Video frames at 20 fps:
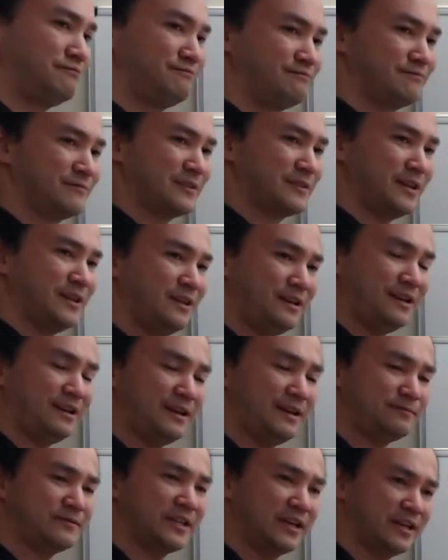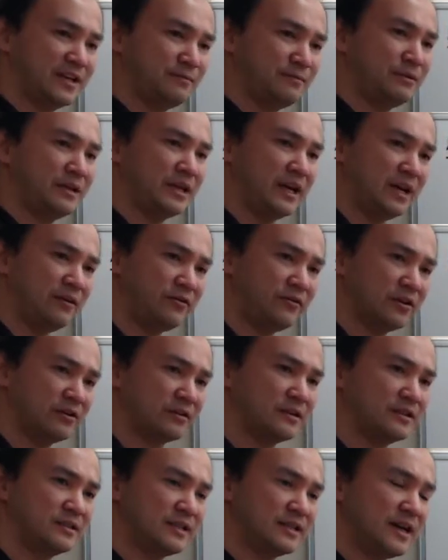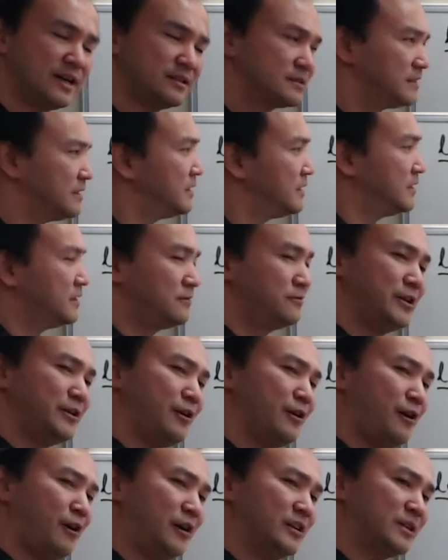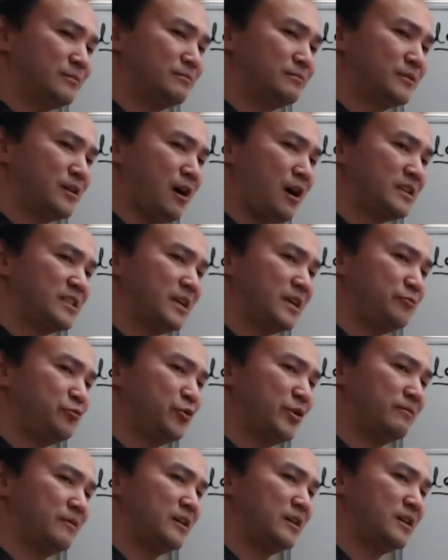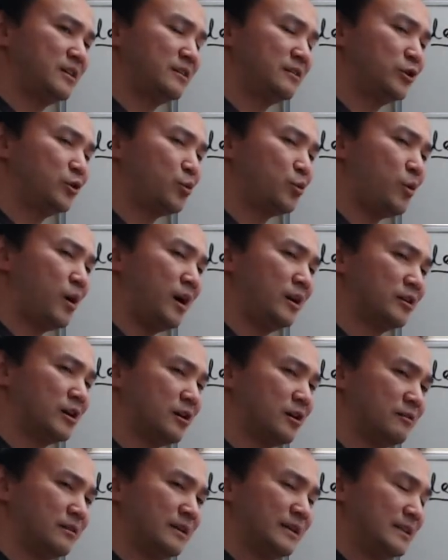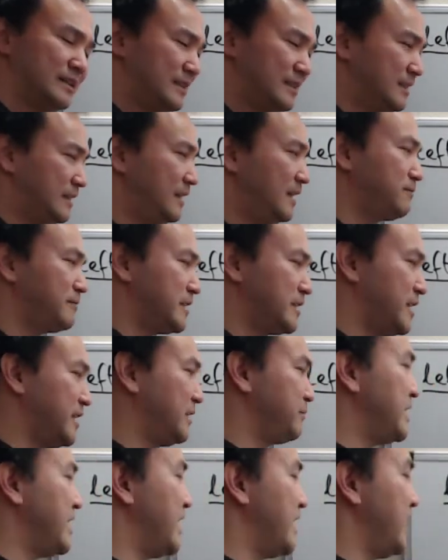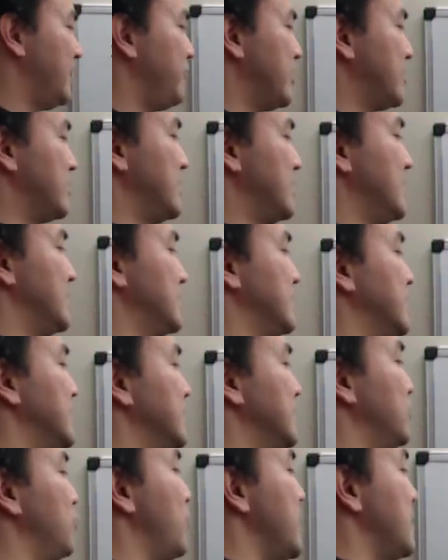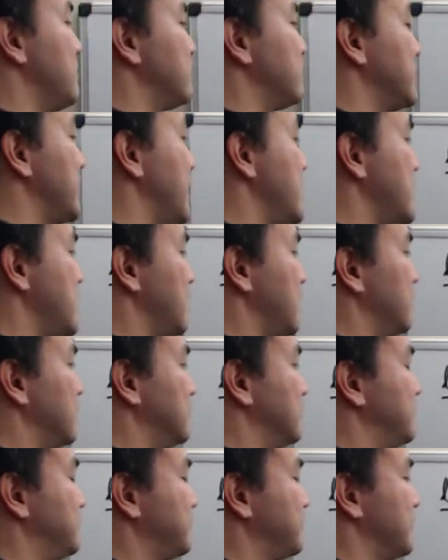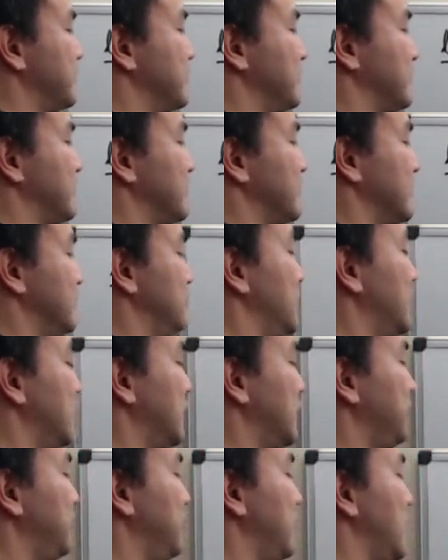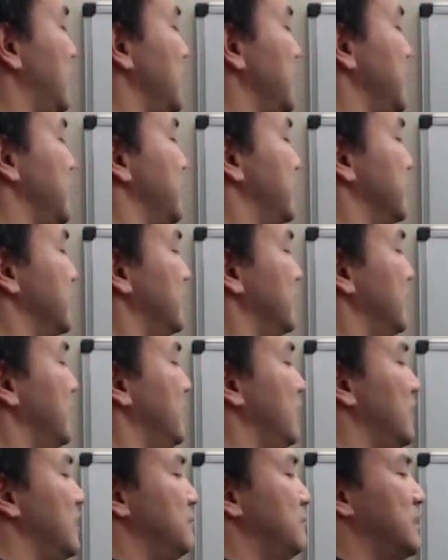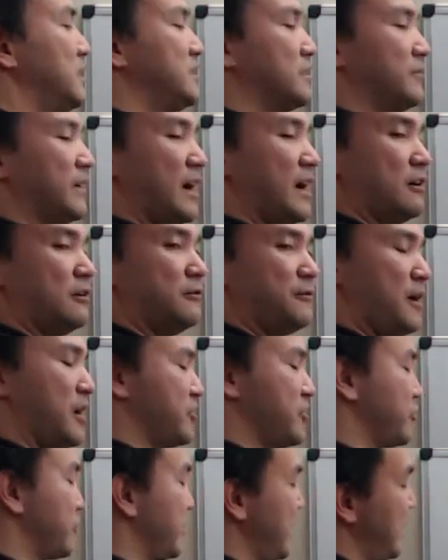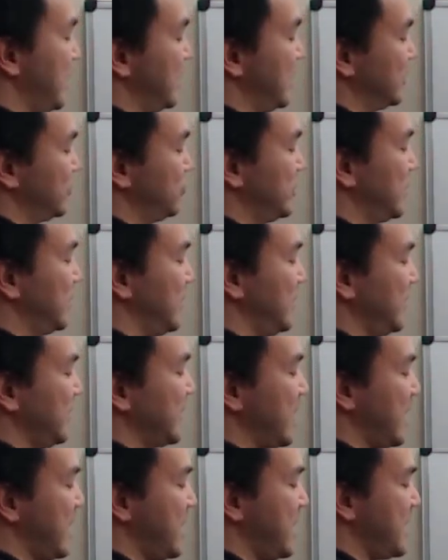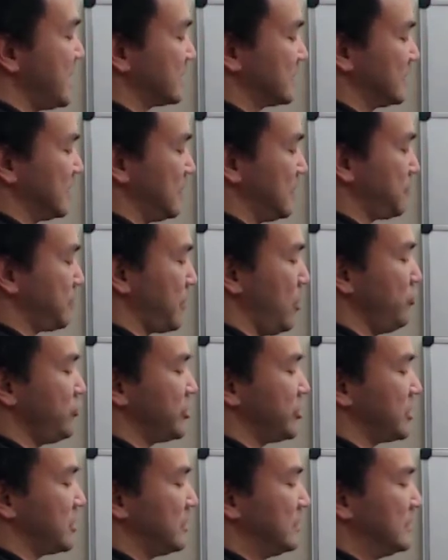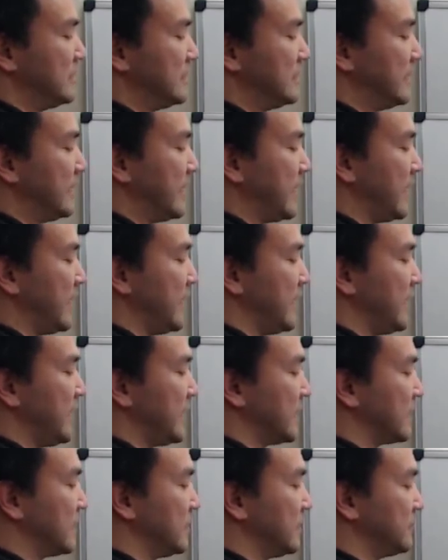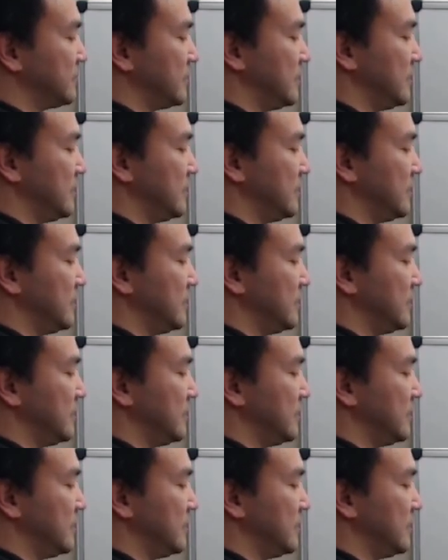Okay, left hand behavior. Does that recall some concepts we have learned a little while ago? Left hand behavior is another way of saying we're going to find the limit of our function as we're letting x approaching negative